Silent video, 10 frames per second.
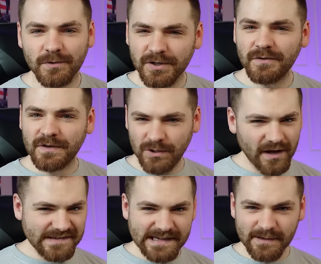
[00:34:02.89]
What are you doing? You
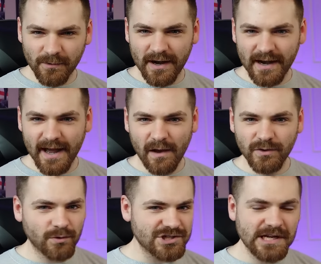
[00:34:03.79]
guys eating right now? Are
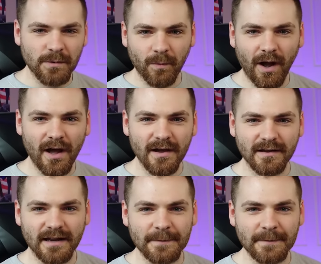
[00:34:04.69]
you watching it at work?